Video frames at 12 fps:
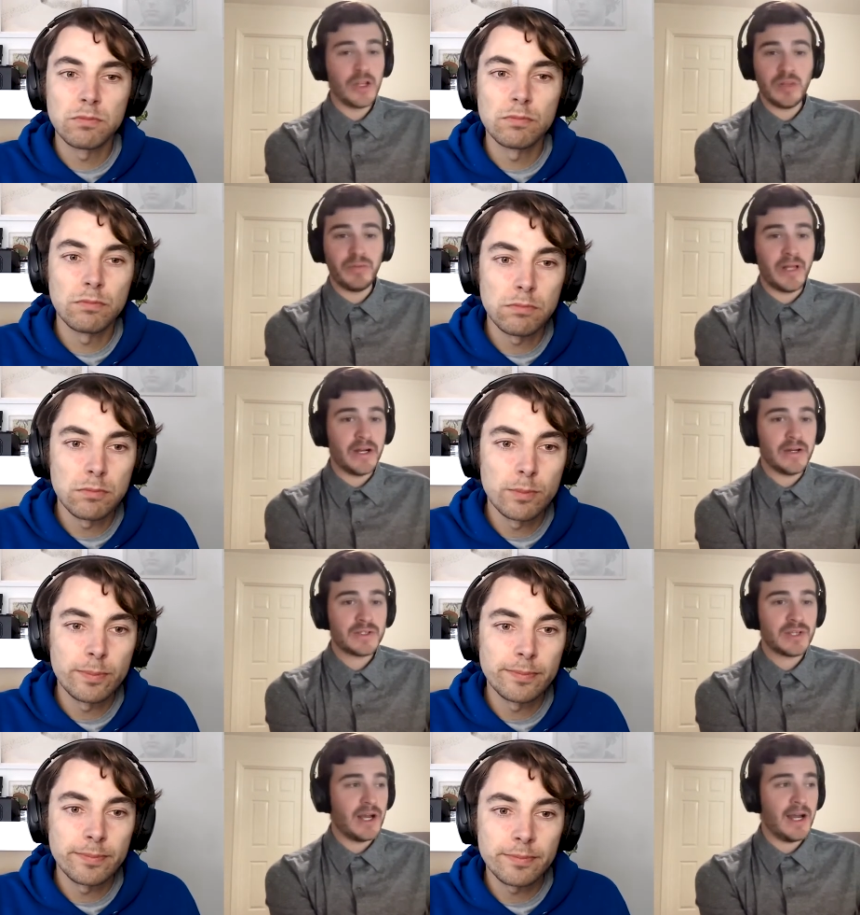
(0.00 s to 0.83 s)
Speaker 1: none of the
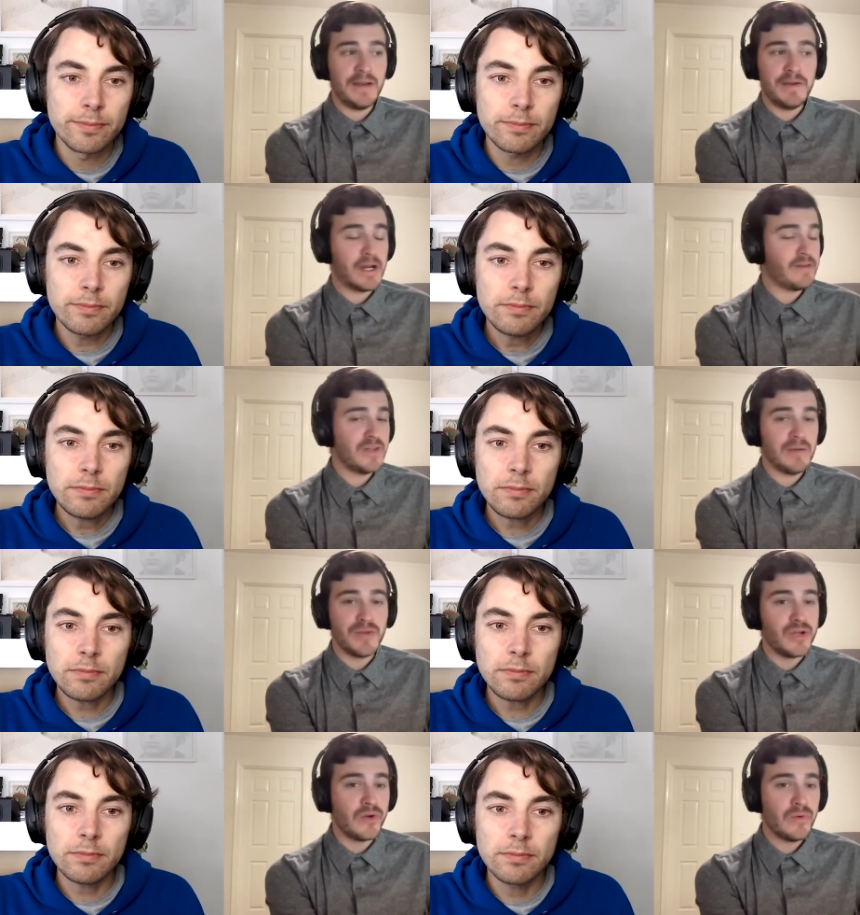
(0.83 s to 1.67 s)
players uh, none of
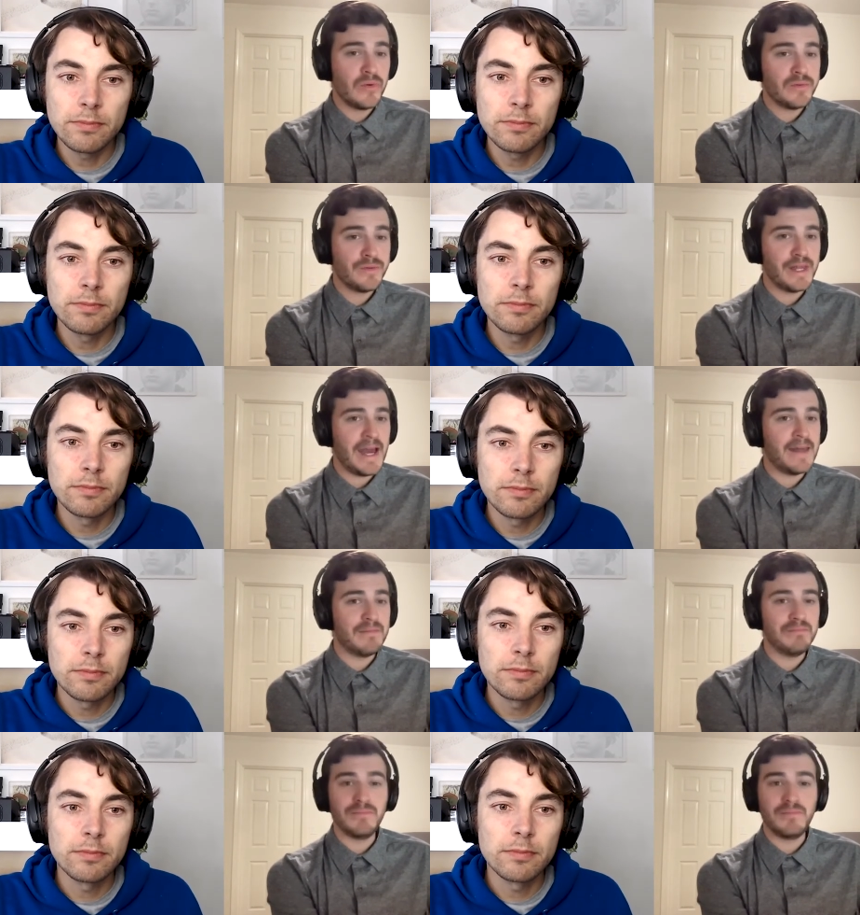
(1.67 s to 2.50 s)
them knew
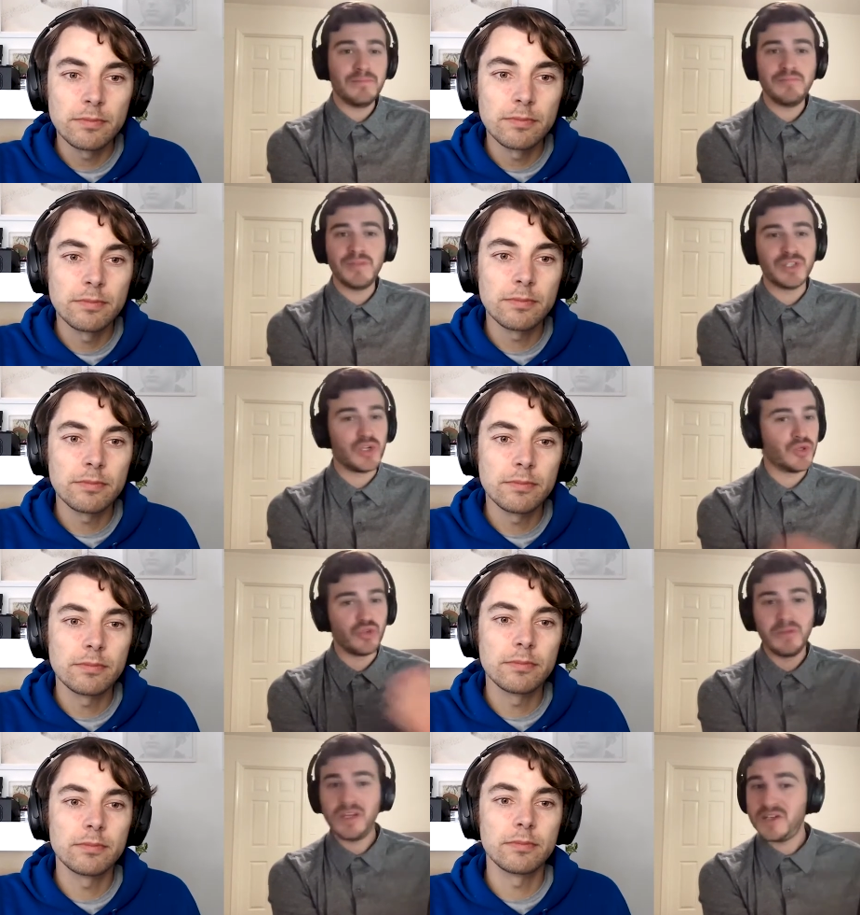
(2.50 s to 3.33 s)
that the
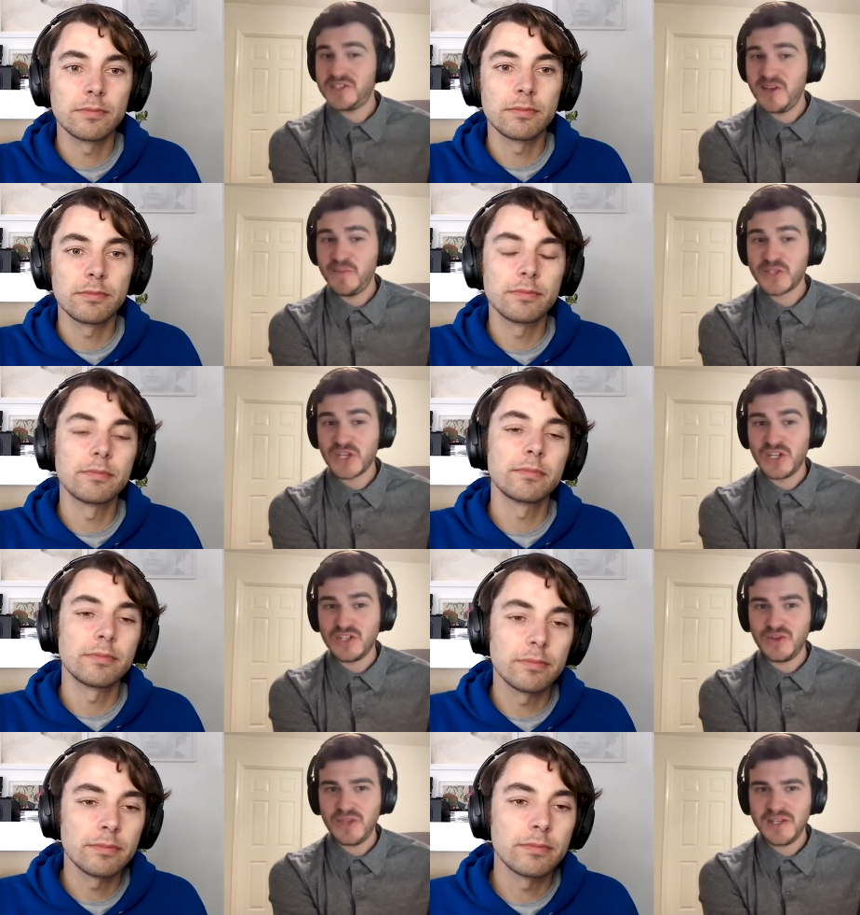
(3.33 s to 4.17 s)
social media team was going
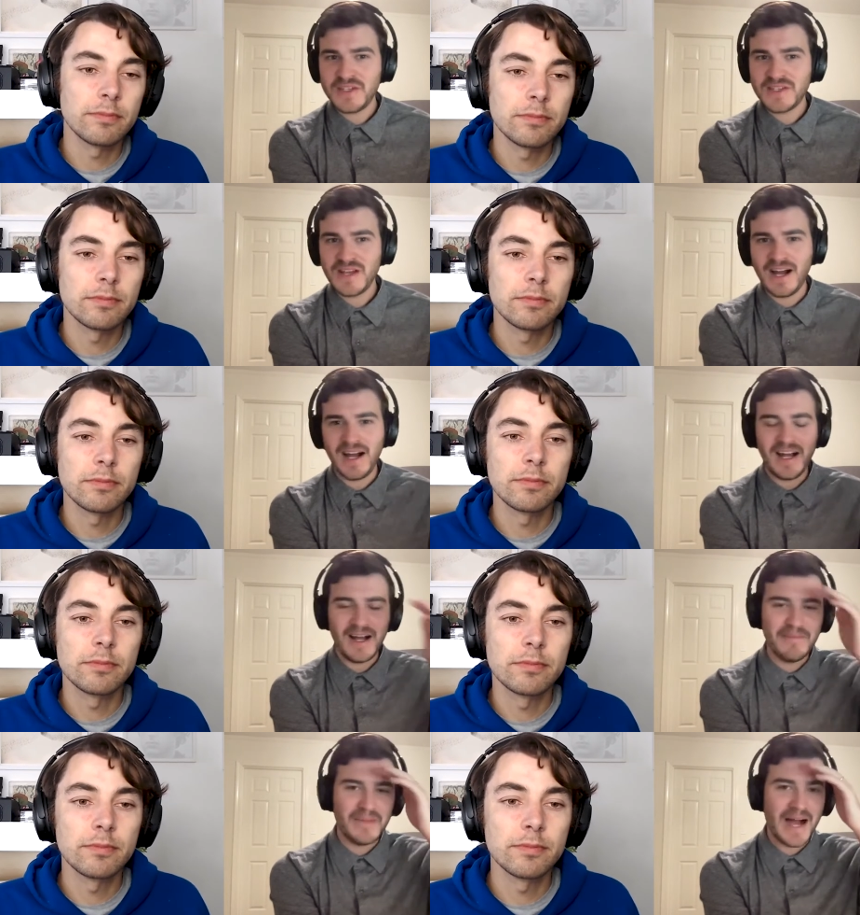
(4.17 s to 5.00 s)
to do this
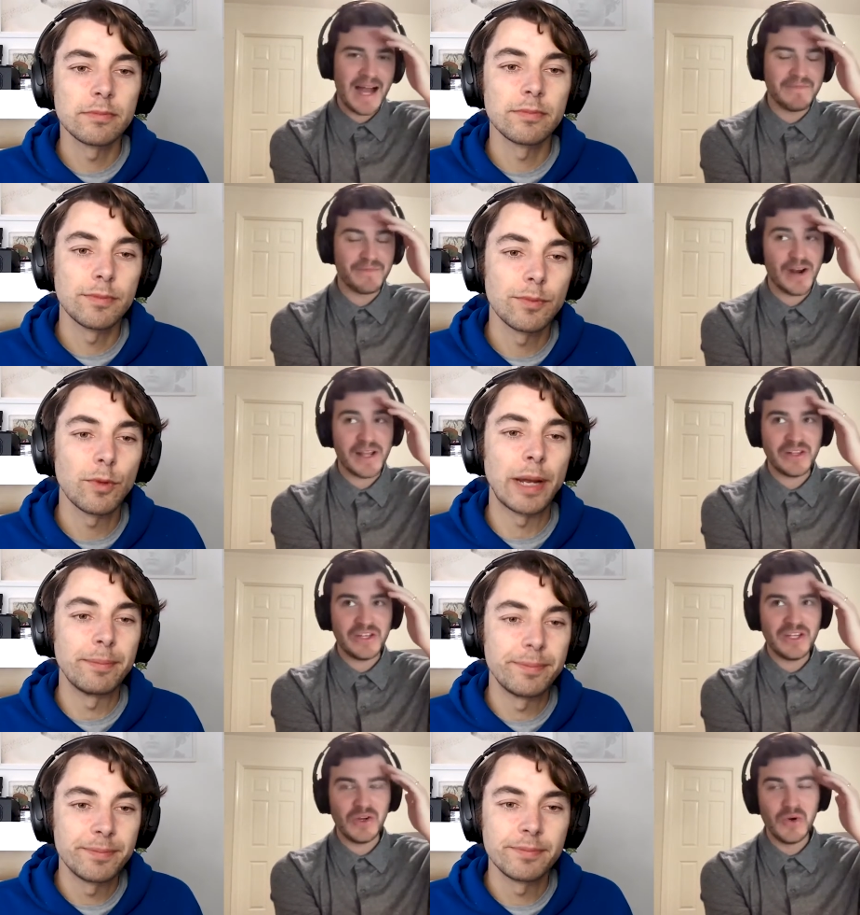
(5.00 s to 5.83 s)
um I, right.
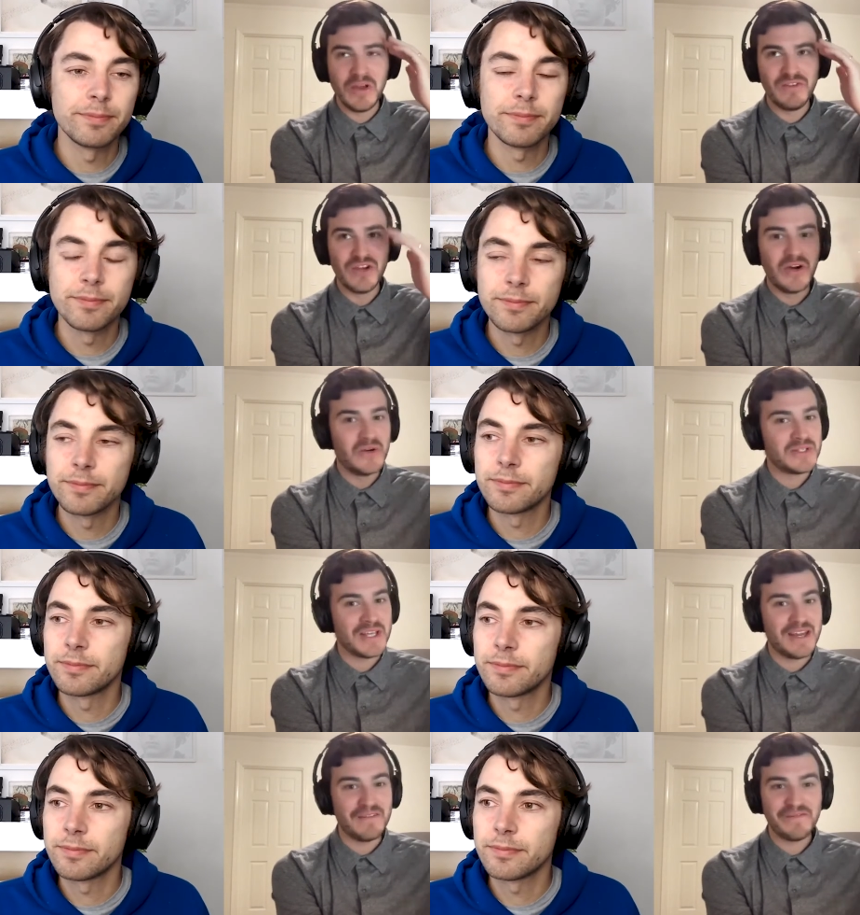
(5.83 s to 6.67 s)
frankly who even
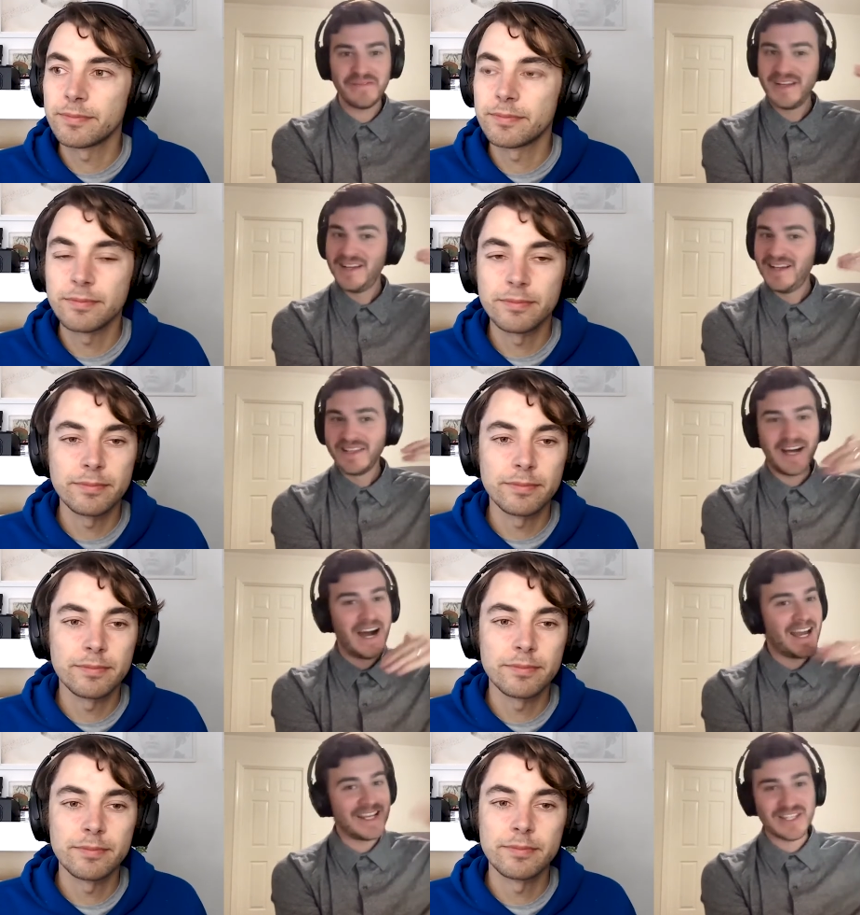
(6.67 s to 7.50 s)
knows if the
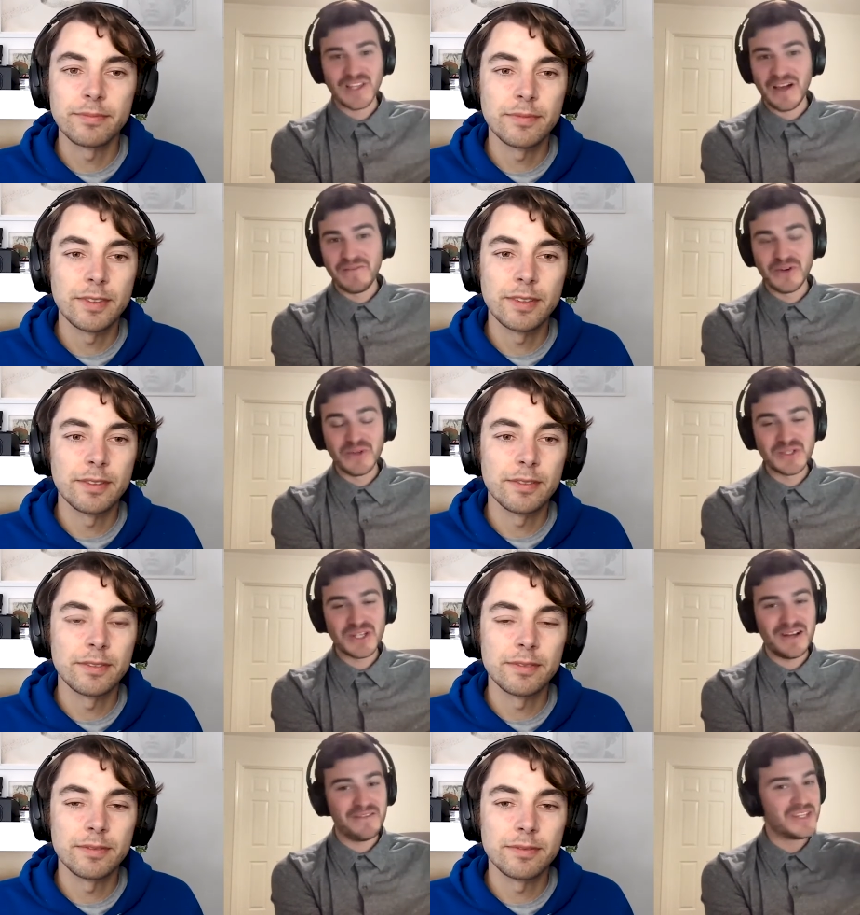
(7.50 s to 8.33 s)
highest
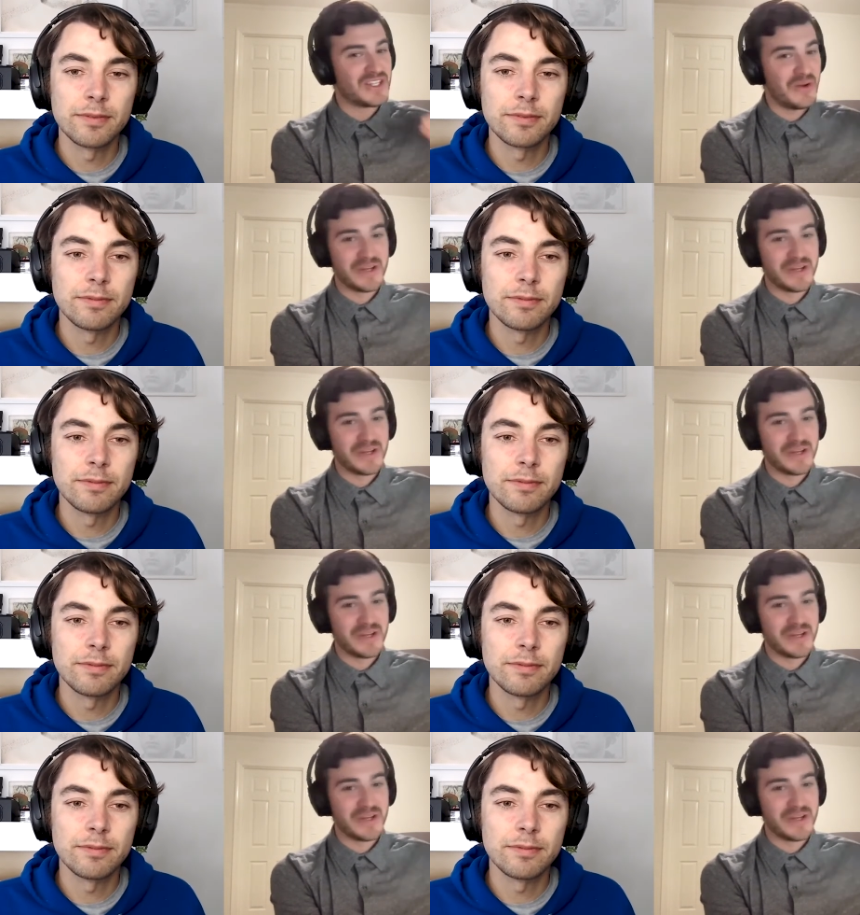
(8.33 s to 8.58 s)
levels of the